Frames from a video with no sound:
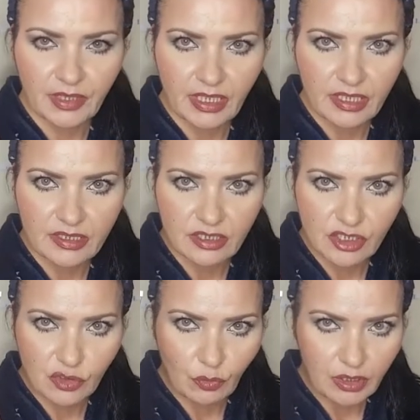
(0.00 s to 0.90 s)
is
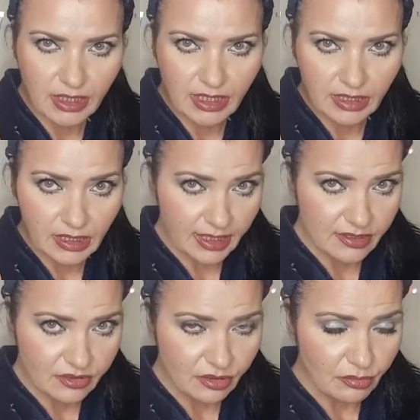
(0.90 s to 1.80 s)
Squalane
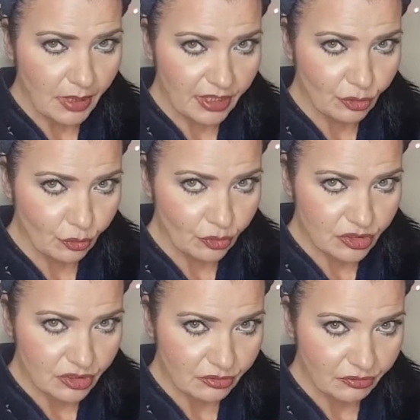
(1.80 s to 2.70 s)
Cleanser by The
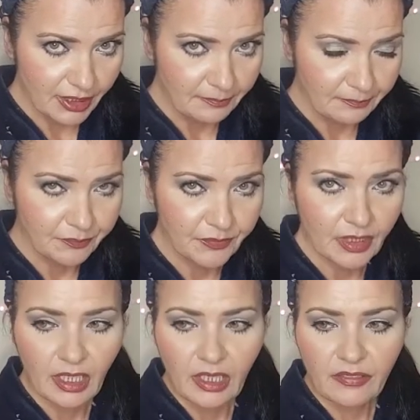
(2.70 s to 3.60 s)
Ordinary.
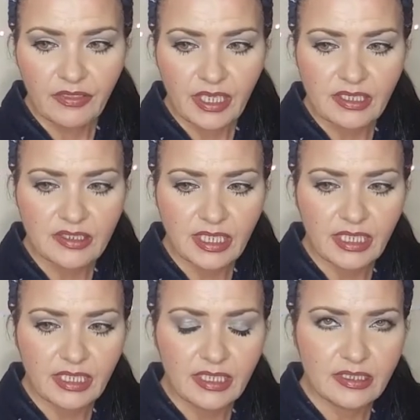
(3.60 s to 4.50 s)
This
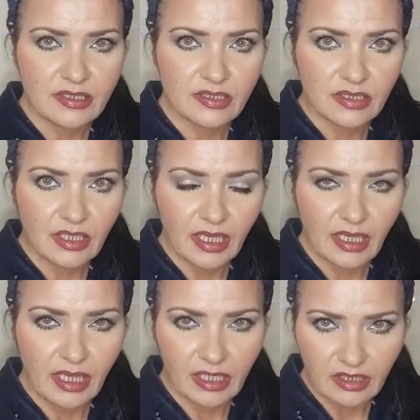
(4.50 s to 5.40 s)
is
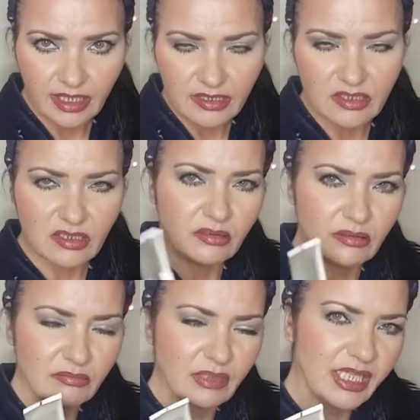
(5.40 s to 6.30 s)
a cleansing
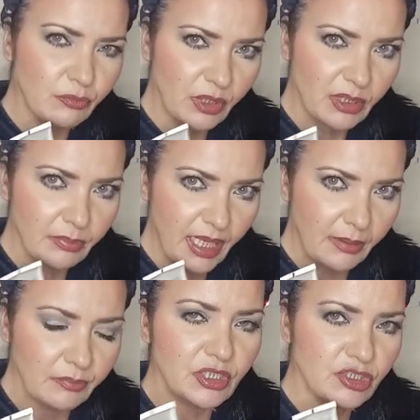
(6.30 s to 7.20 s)
lightweight
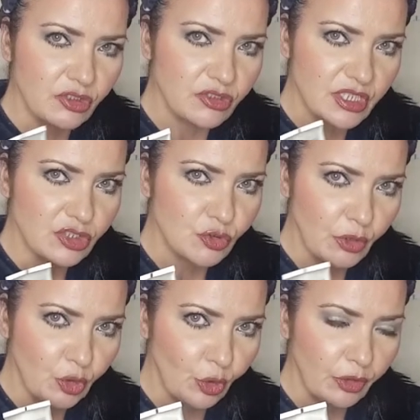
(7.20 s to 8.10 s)
balm that turns into
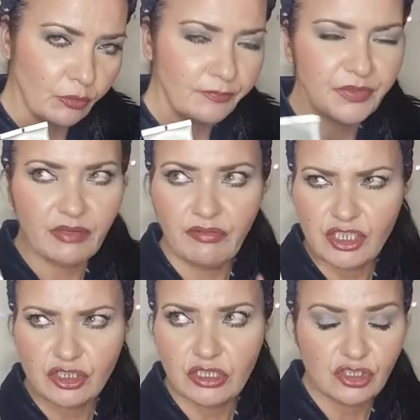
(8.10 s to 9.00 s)
an oil. I've
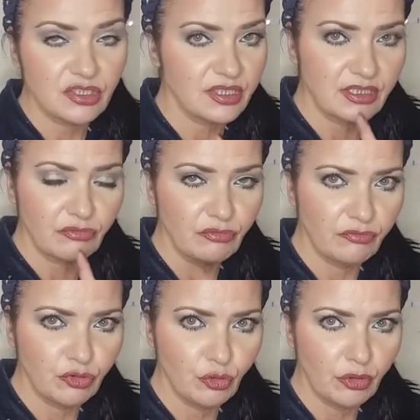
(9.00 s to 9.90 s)
actually just did a
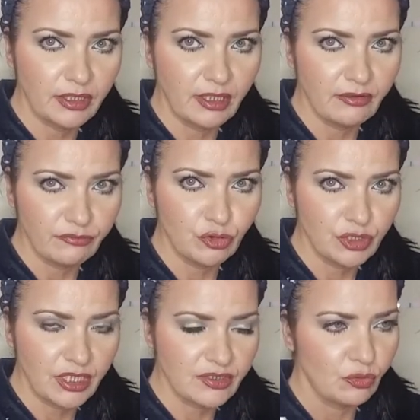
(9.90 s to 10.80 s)
review on that a few
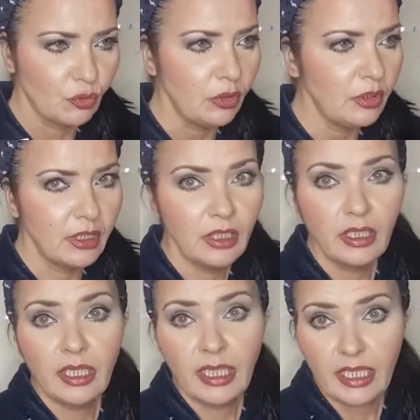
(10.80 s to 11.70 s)
days ago
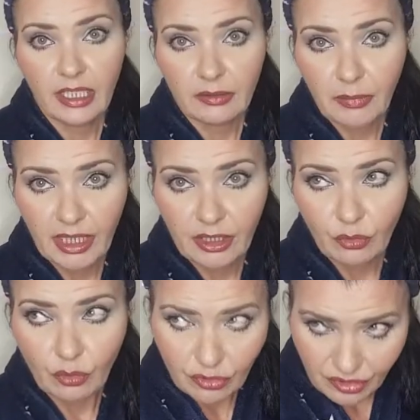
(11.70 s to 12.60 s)
in my
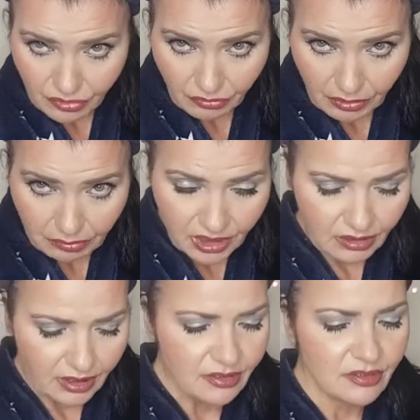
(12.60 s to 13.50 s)
Ordinary
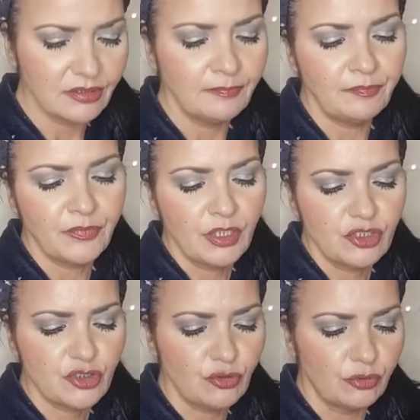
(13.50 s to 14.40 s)
playlist.
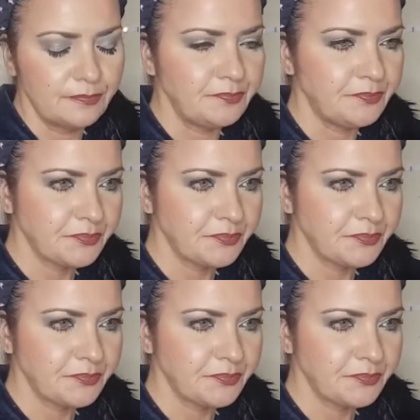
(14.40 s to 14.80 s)
So